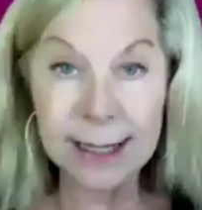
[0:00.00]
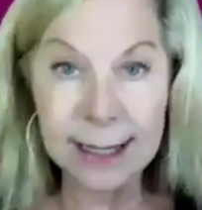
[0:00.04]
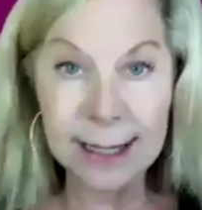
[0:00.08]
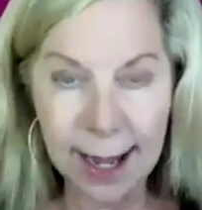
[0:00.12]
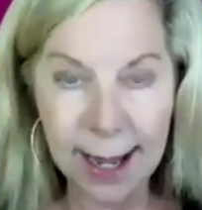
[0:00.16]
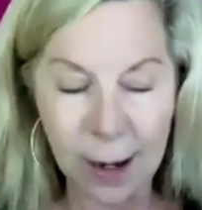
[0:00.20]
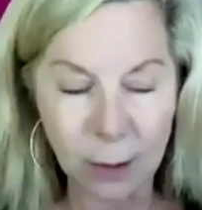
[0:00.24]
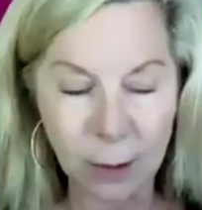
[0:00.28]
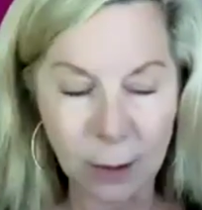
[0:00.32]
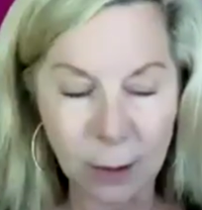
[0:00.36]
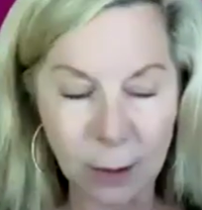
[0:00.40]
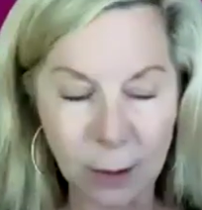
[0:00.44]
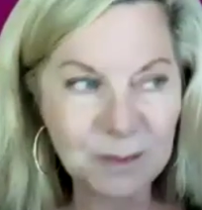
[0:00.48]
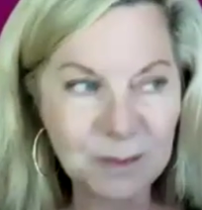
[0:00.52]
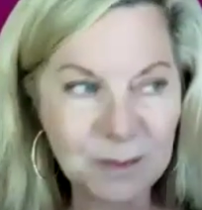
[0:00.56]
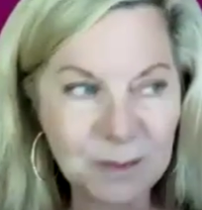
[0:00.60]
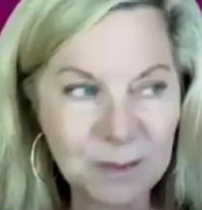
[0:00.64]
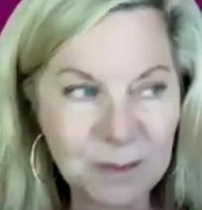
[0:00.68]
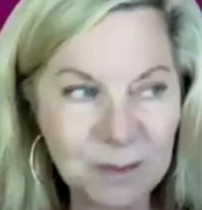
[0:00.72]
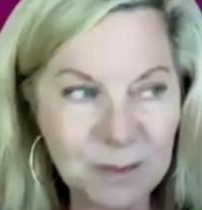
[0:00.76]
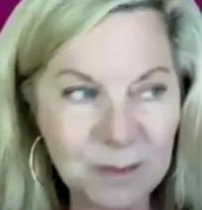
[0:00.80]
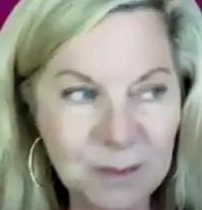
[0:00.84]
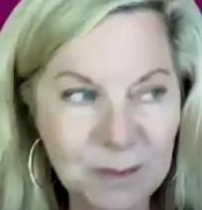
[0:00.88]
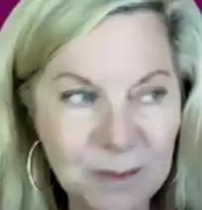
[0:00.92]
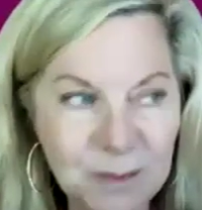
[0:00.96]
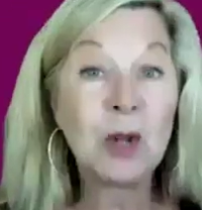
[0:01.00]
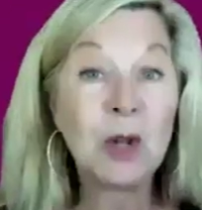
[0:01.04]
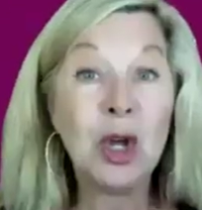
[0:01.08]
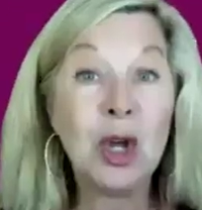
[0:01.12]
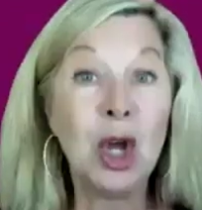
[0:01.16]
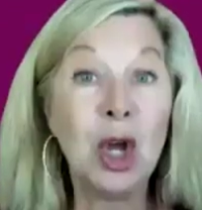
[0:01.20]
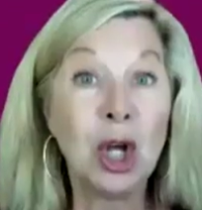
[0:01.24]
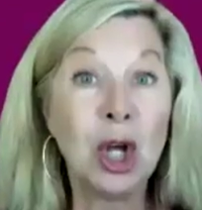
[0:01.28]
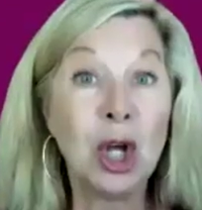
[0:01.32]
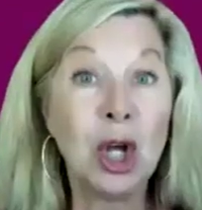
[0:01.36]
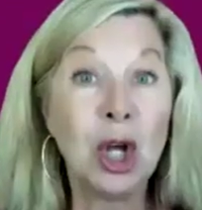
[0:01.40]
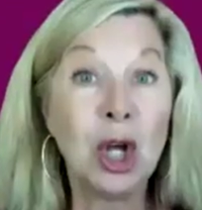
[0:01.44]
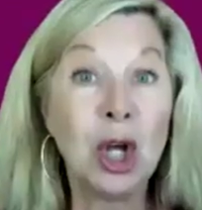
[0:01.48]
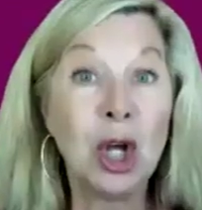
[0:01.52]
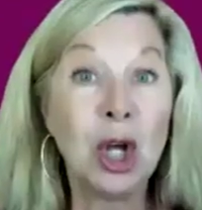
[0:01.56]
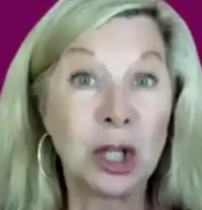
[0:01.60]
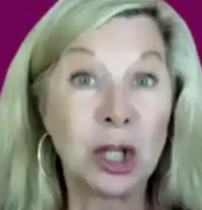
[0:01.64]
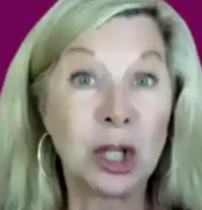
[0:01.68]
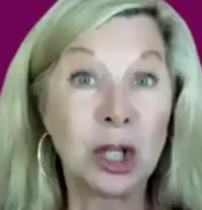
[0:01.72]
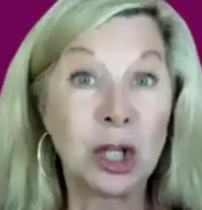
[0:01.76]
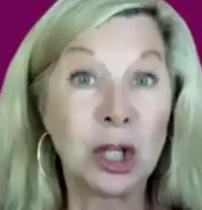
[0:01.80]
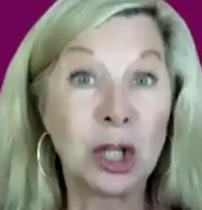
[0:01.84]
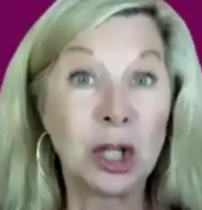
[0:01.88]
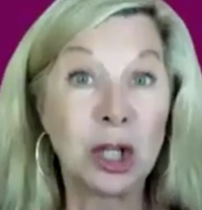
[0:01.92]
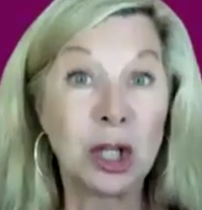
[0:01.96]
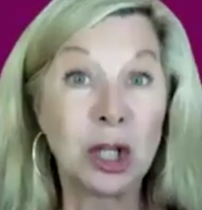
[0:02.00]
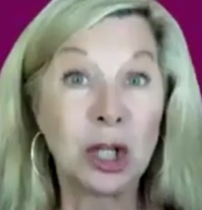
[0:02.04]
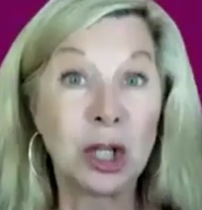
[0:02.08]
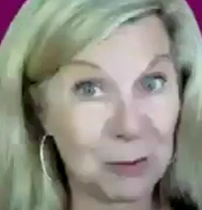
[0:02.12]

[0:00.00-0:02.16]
Now, let's